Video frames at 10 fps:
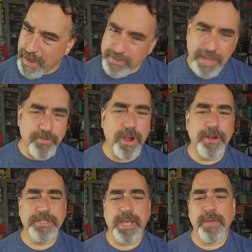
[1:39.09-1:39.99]
I was having a
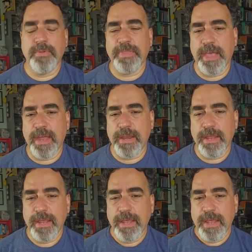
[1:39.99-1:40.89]
hard time with
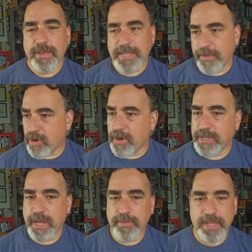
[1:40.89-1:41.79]

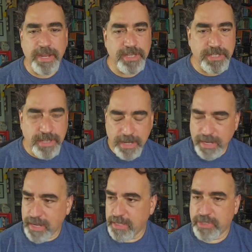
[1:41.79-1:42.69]
that. I
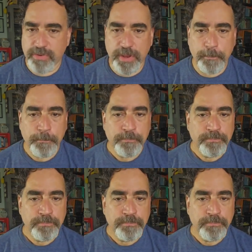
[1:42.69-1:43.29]
studied history,